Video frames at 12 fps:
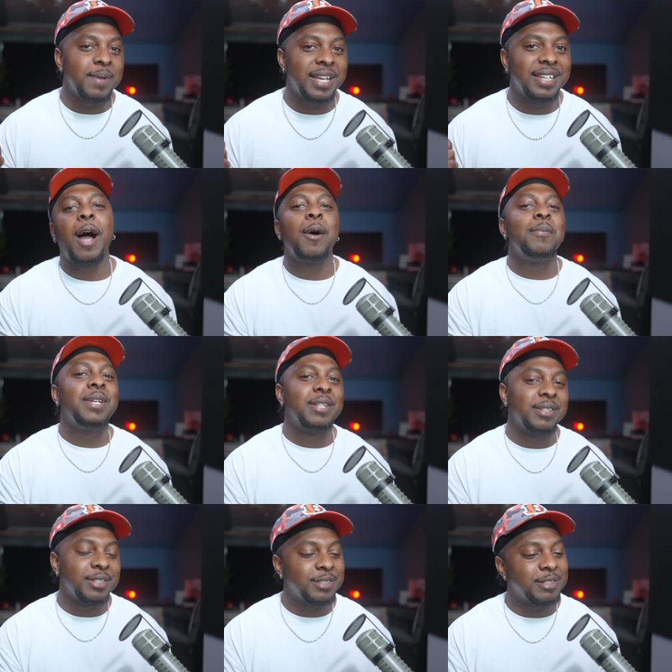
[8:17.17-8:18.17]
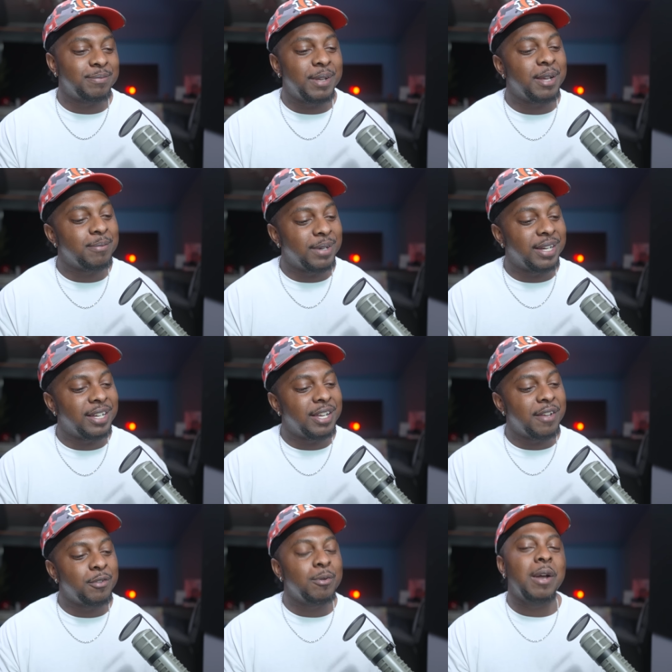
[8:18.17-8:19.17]
I don't mean no disrespect, but
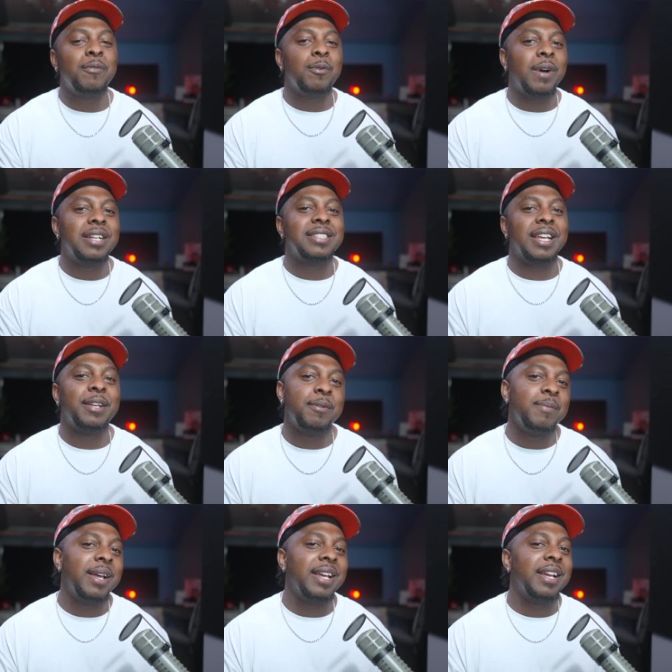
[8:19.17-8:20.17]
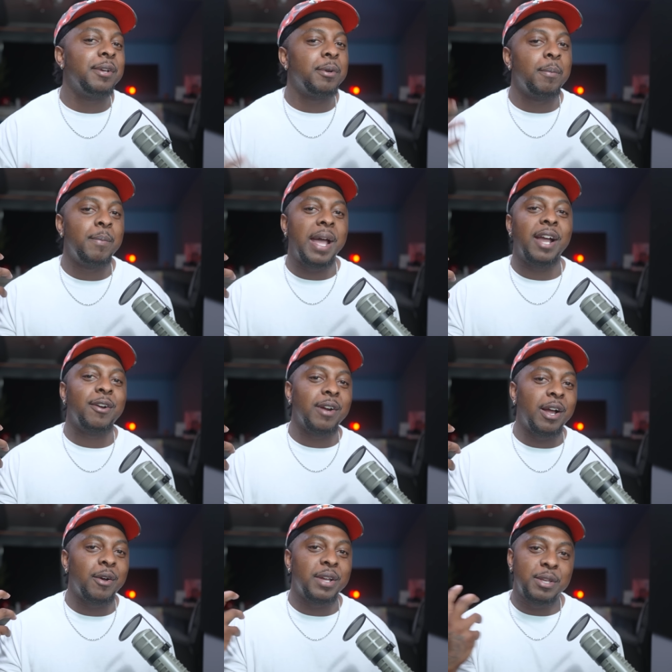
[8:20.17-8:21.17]
if you ever watch anime and hear the
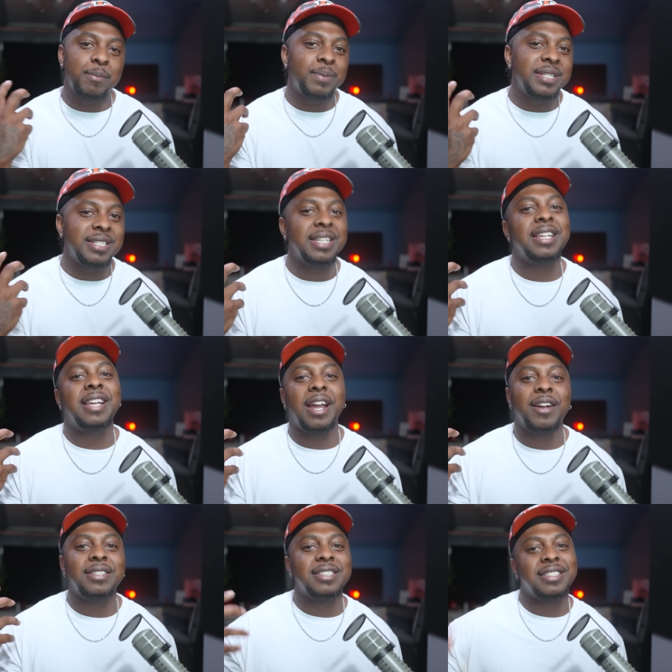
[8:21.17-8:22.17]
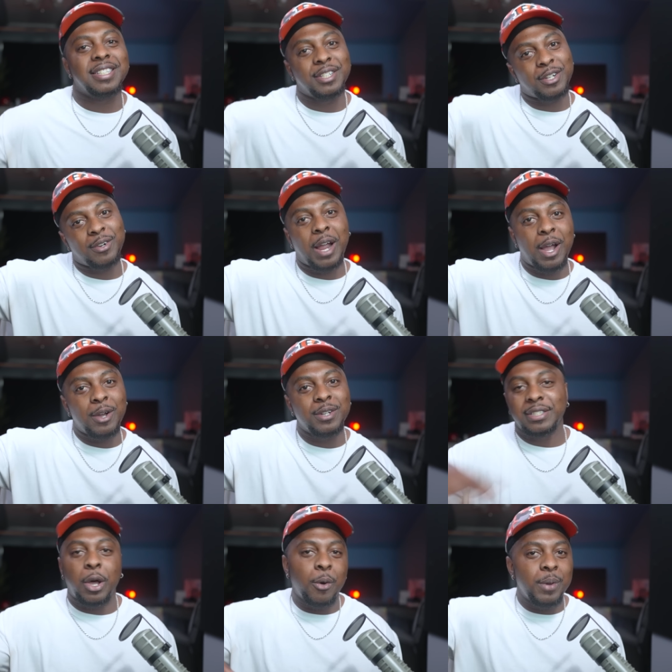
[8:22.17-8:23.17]
background NPC characters in the crowd,
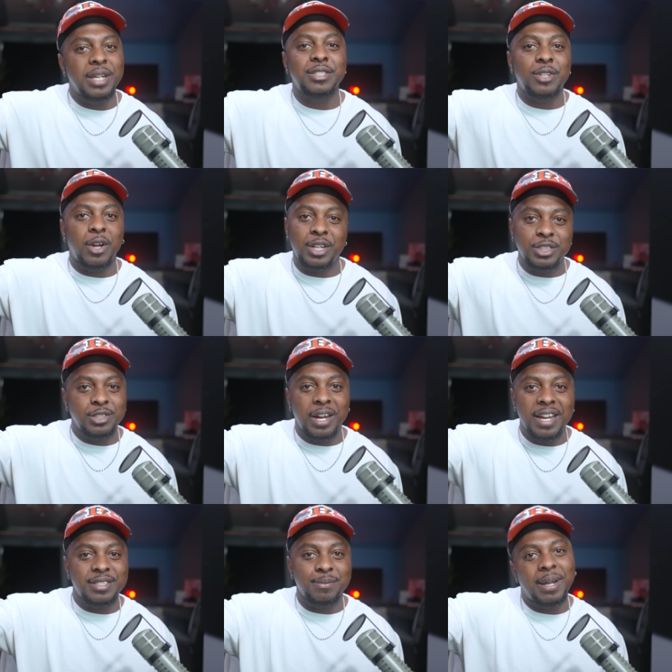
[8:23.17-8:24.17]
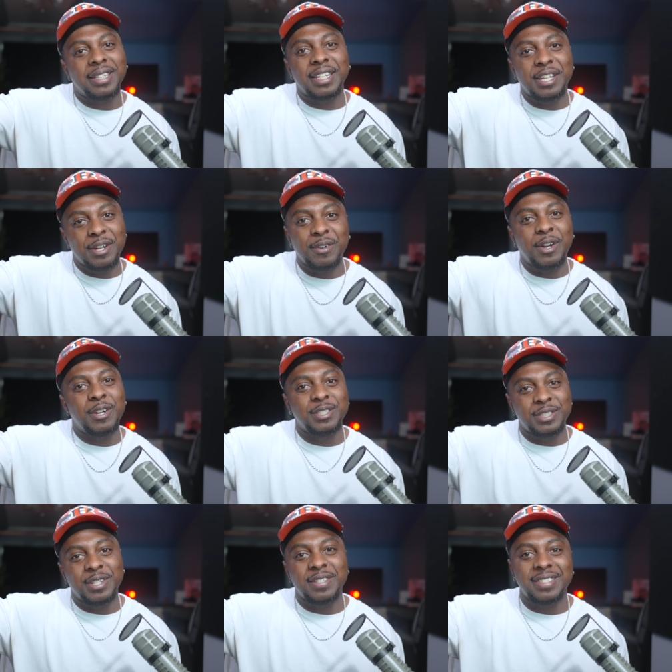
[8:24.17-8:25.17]
it's always talking trash about the heroes,
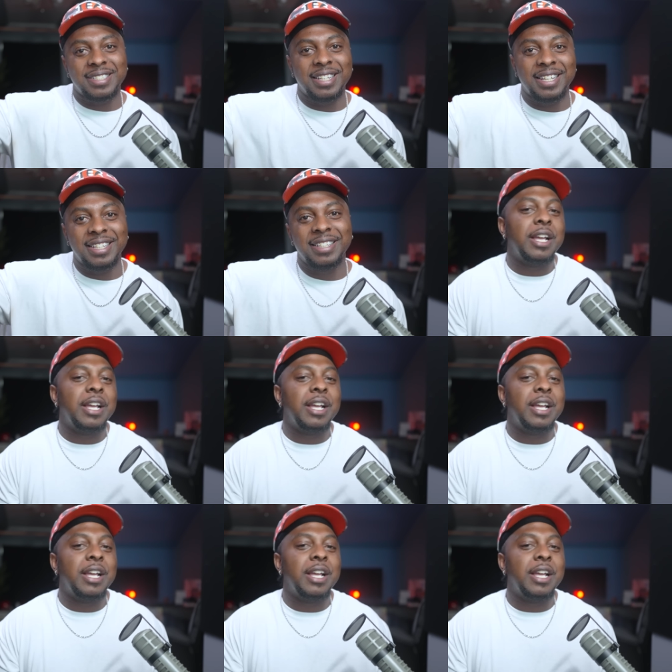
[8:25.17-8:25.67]
you know what I'm saying?